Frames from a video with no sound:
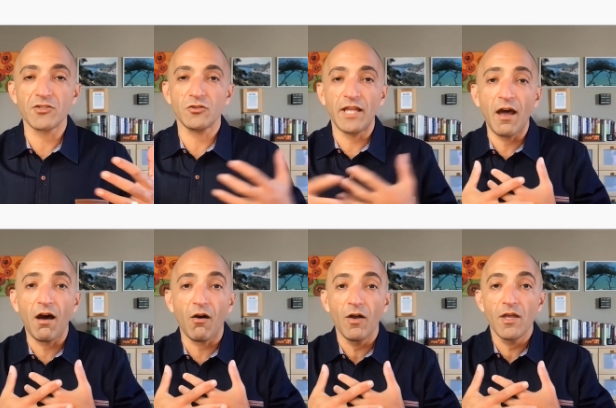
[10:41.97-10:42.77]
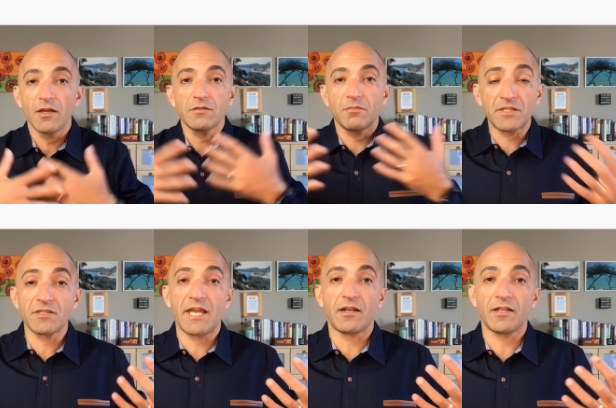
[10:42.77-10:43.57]
So now, as a
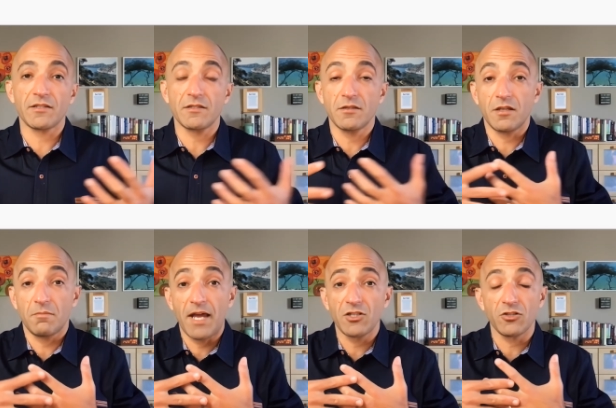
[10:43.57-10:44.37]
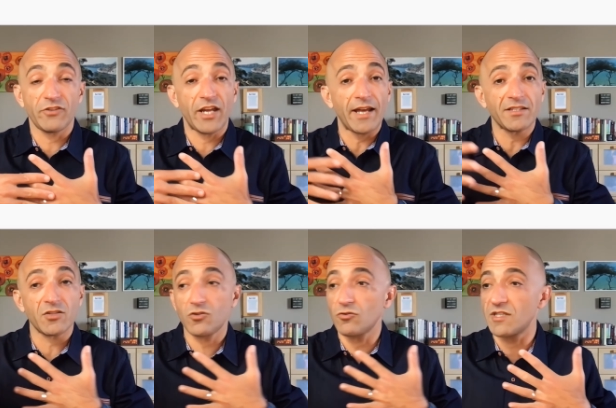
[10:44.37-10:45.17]
business analyst, you can imagine you've got
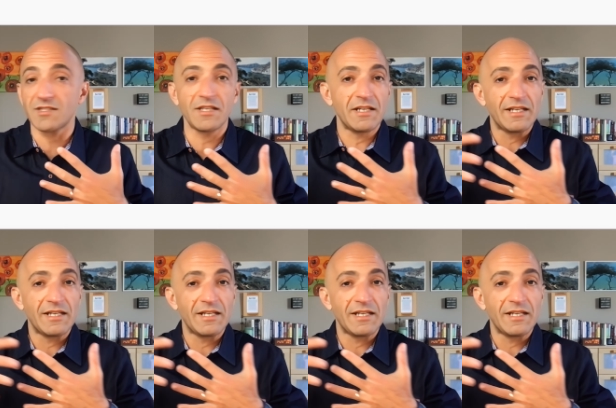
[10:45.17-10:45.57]
access to this